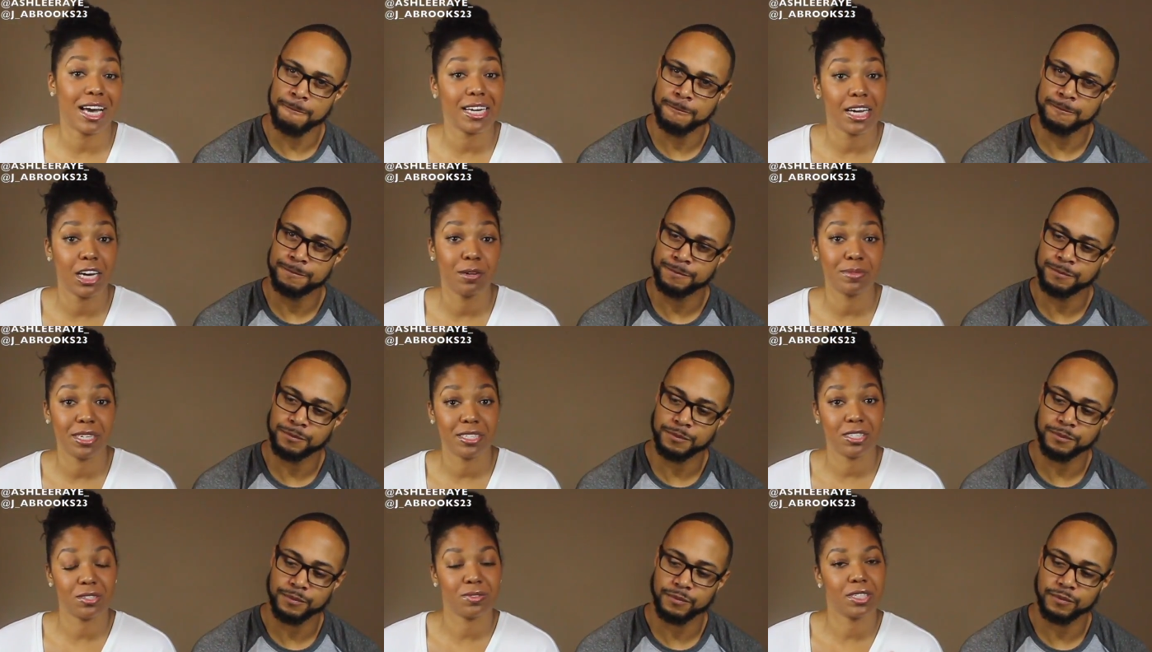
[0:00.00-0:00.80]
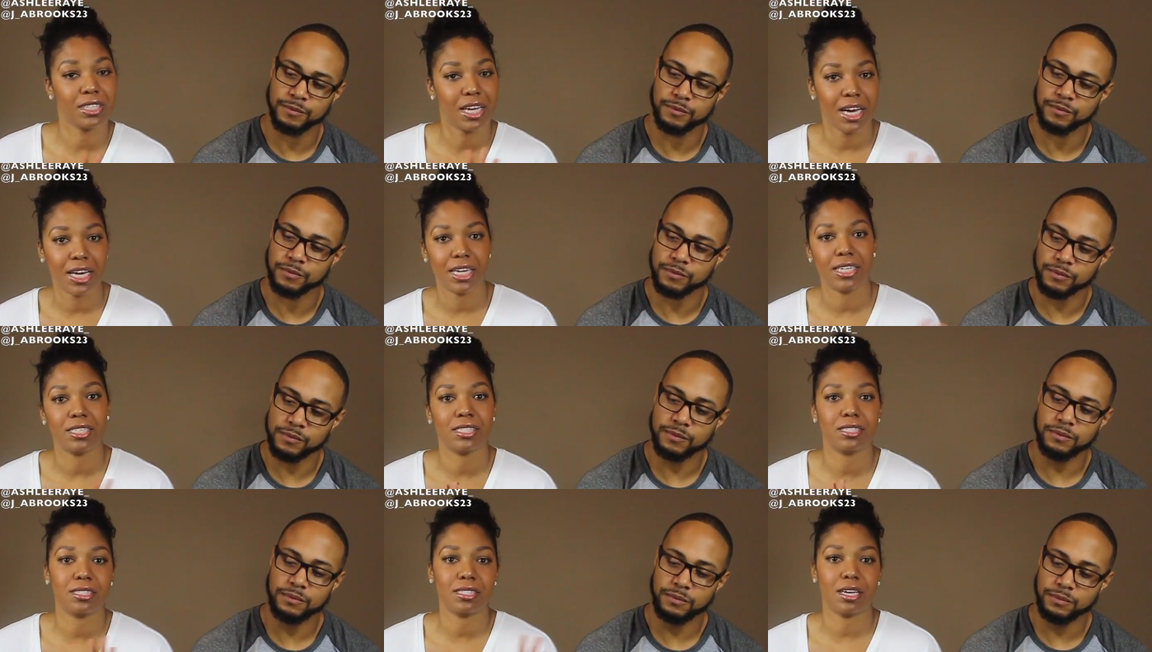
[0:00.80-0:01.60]
Speaker 1: kind of helped us to realize
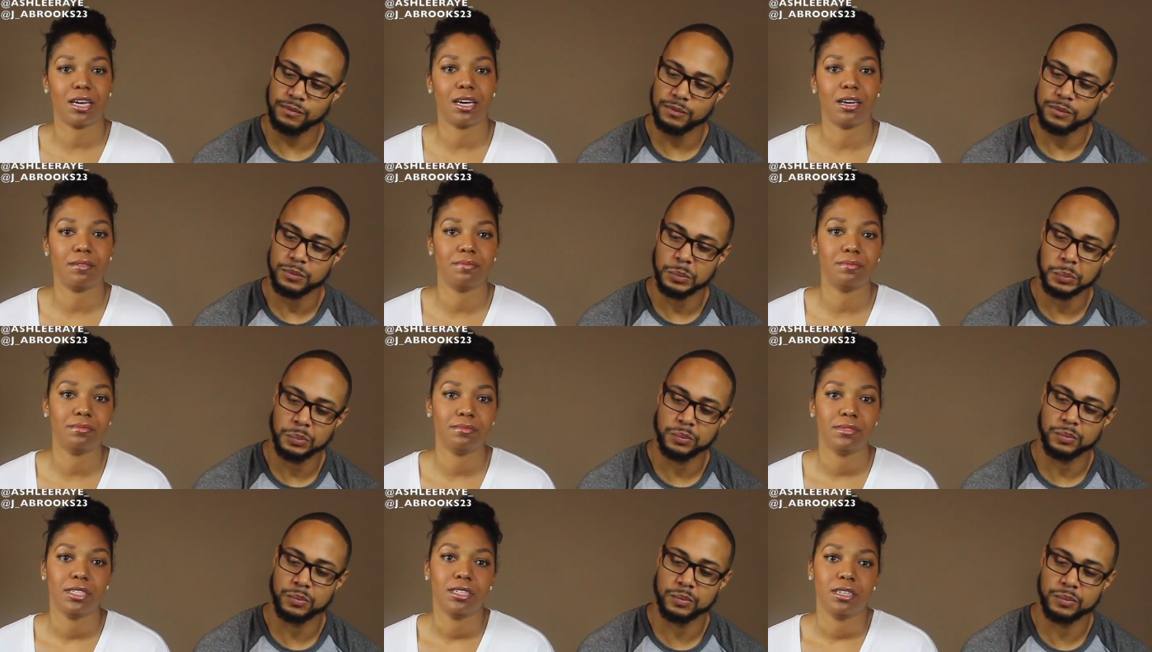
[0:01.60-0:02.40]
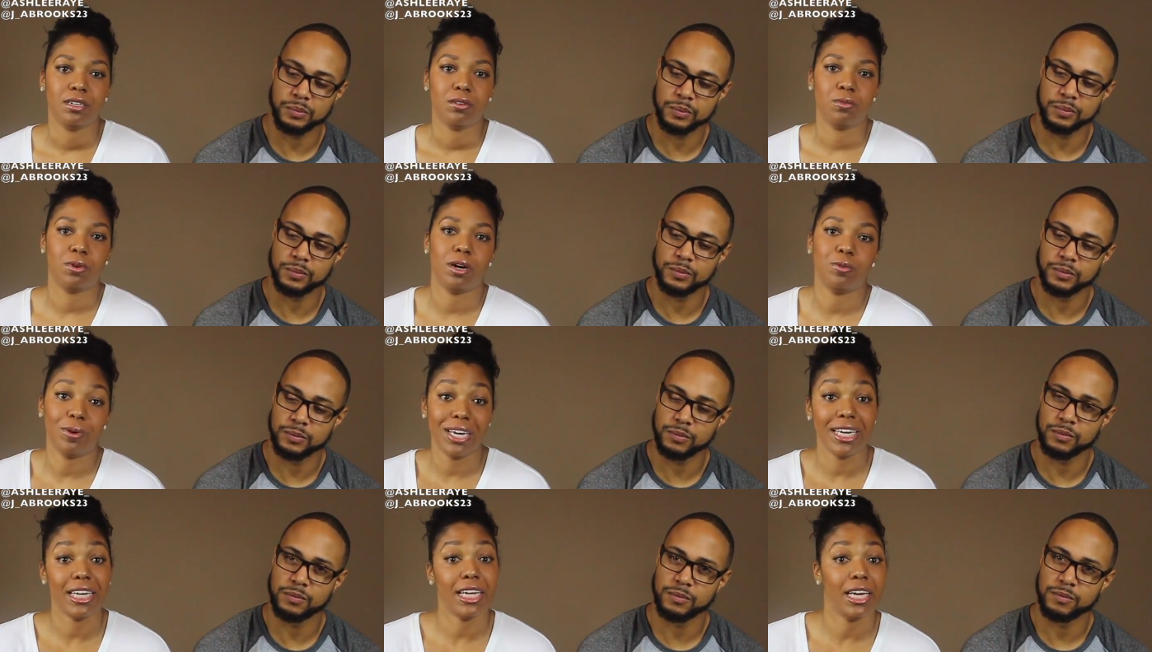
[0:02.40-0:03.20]
what
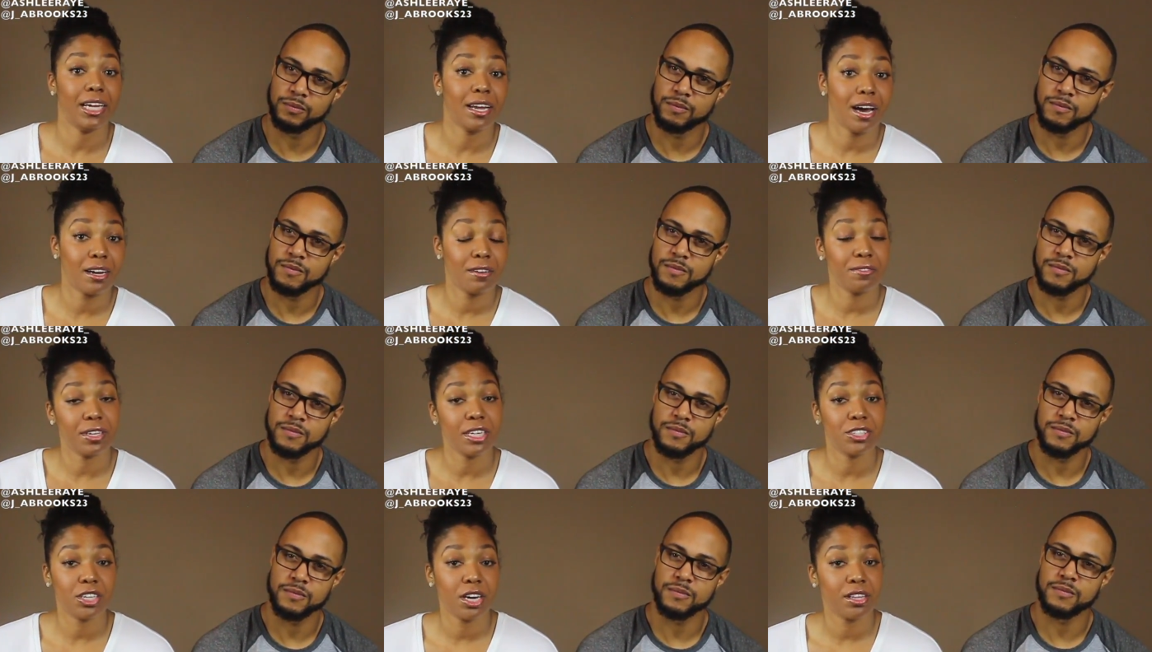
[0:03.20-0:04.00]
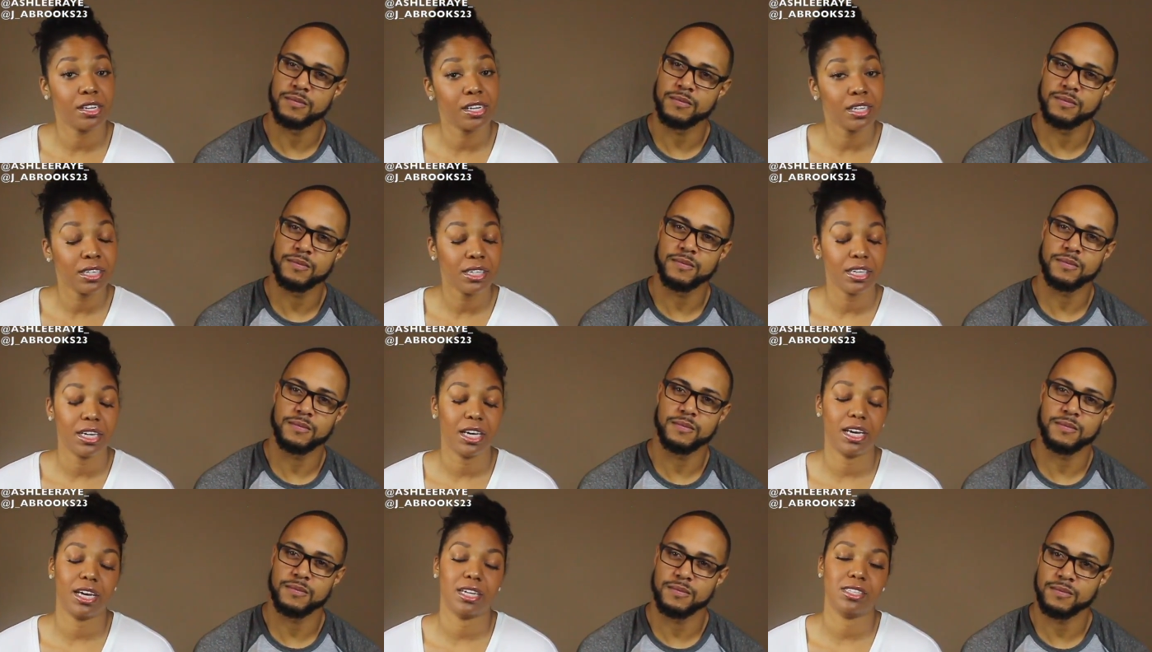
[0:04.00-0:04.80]
we need out of each other.
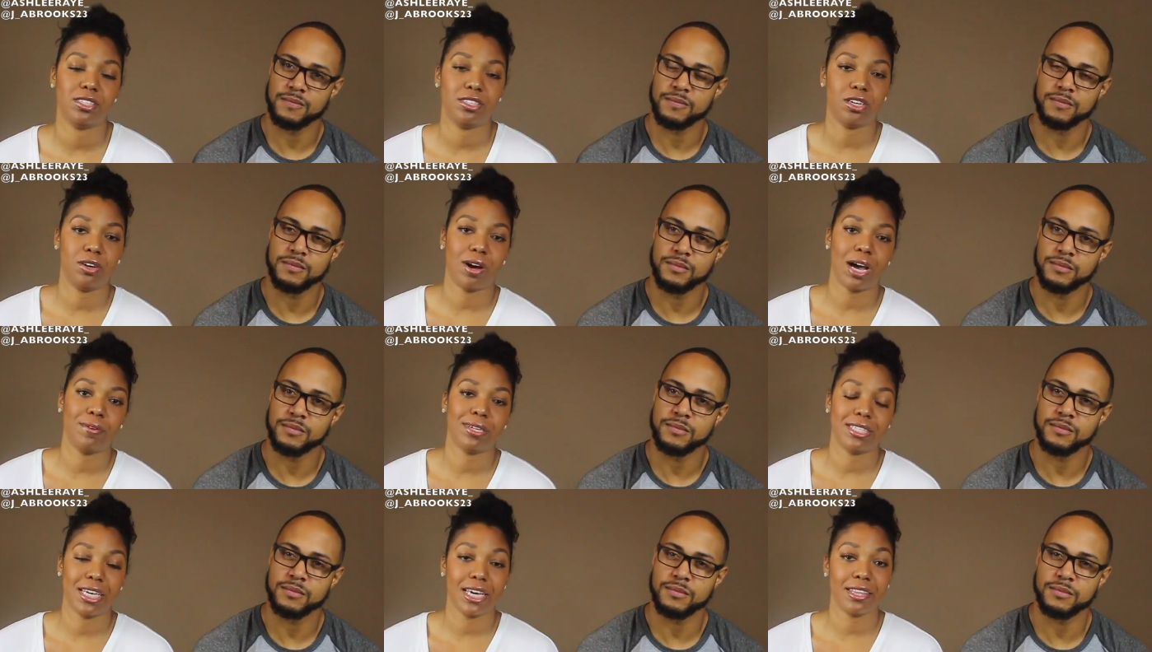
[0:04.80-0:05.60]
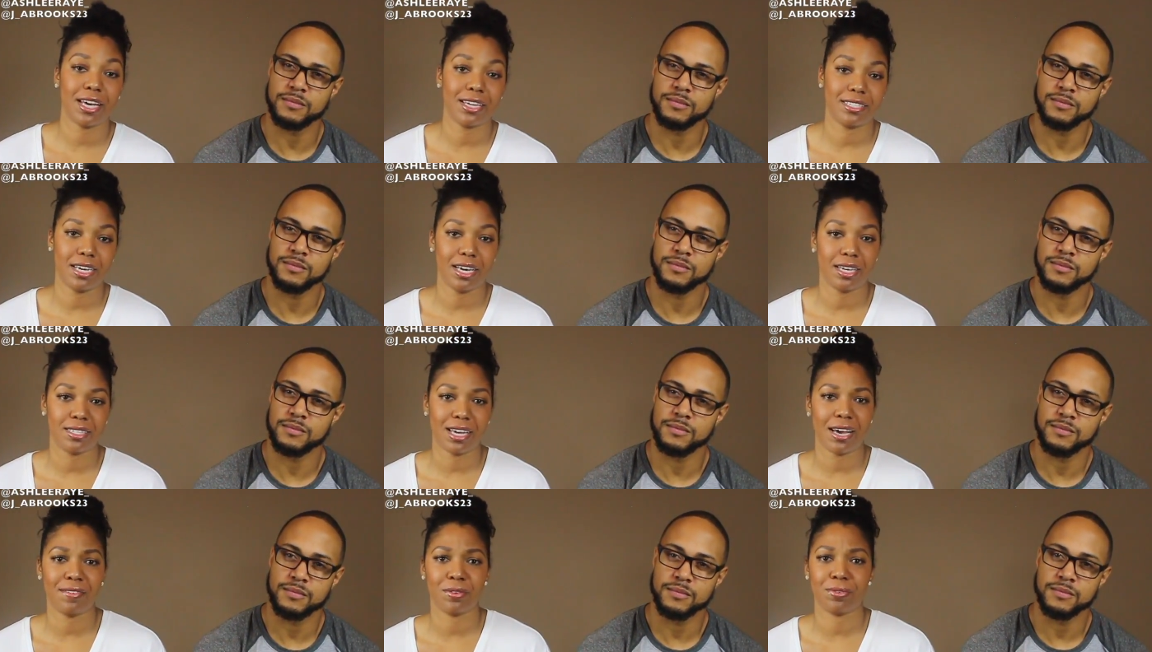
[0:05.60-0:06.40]
And so I would take that test. I
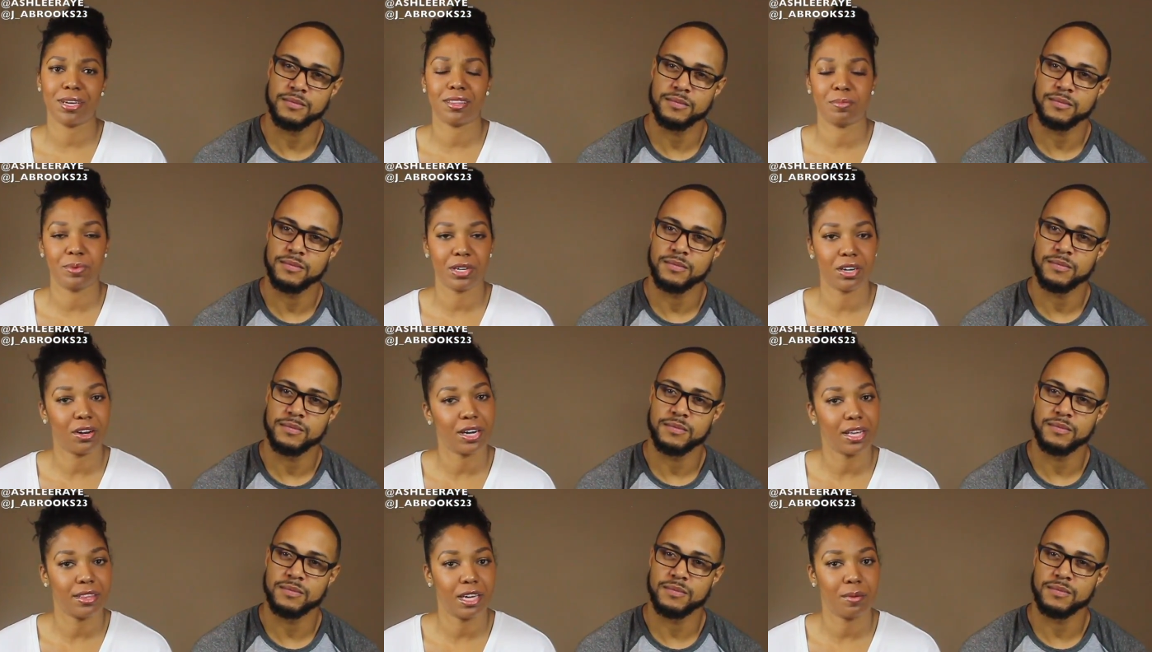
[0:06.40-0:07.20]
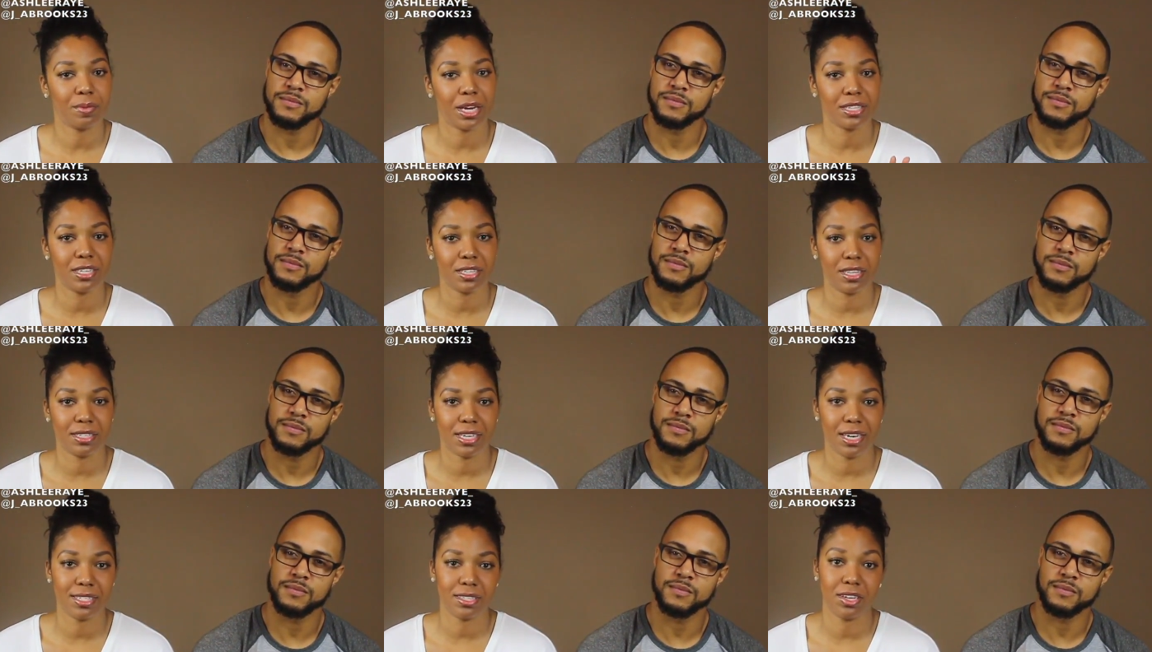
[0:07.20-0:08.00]
haven't read the book or anything, but I took the
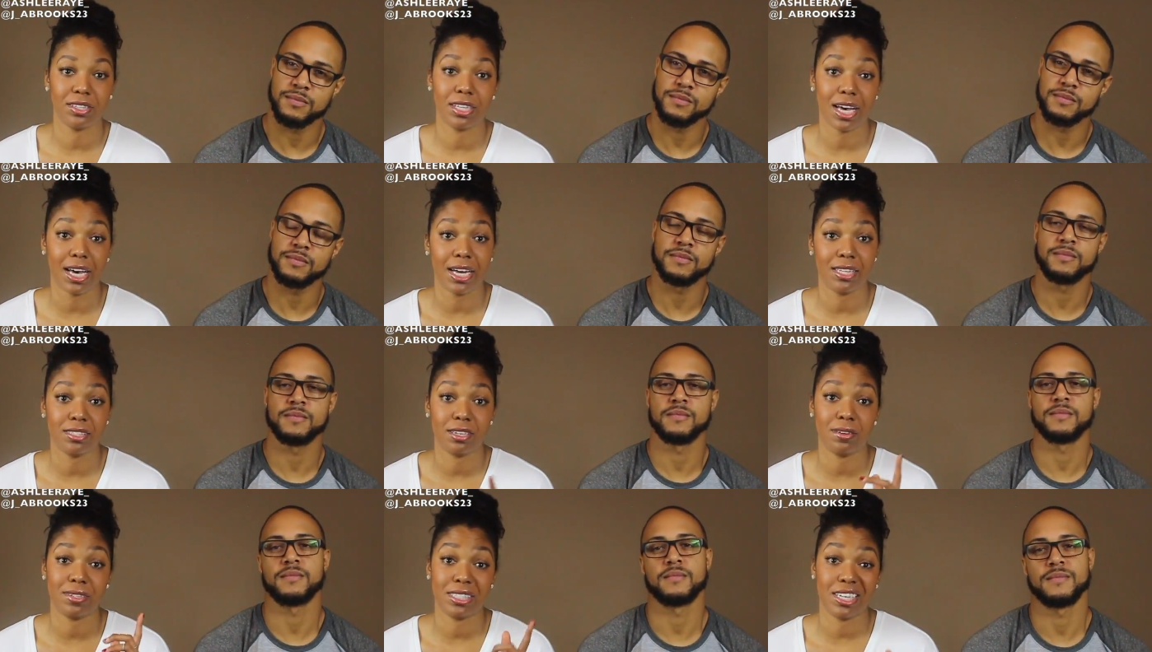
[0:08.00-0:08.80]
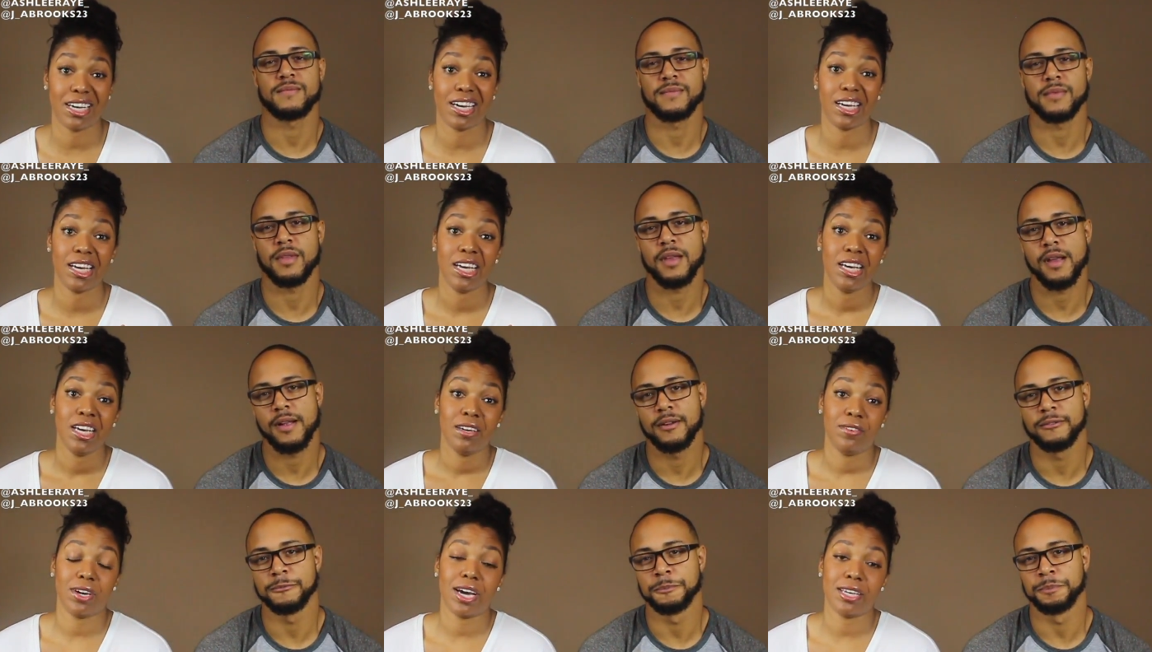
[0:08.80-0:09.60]
test online. So I would say
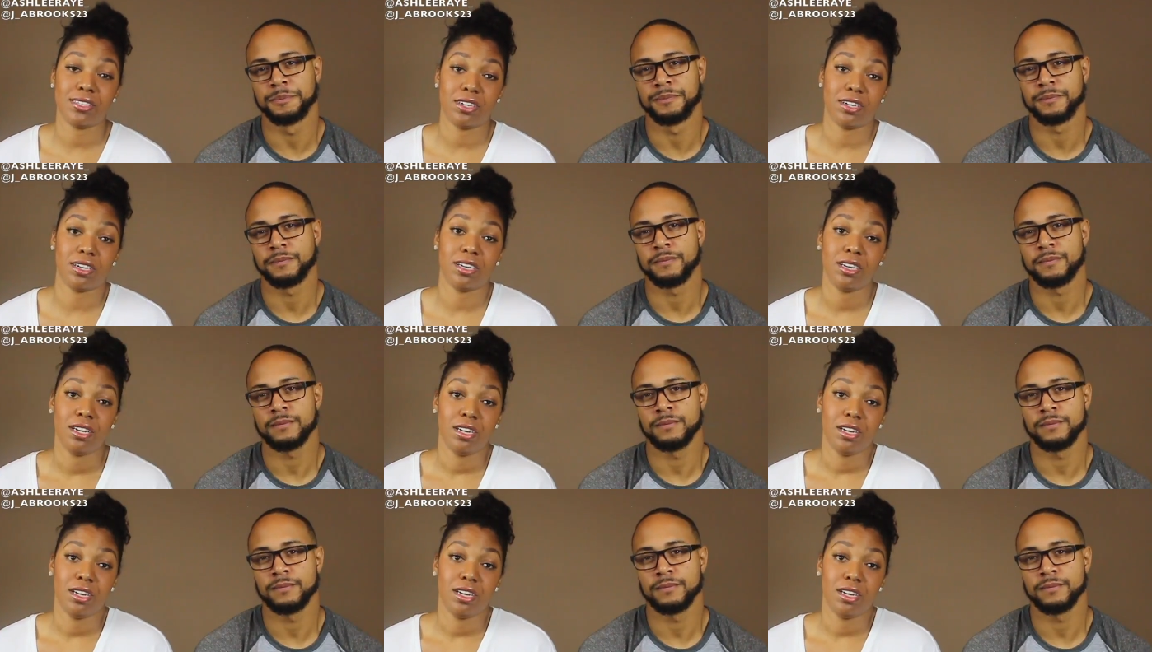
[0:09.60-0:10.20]
you guys are,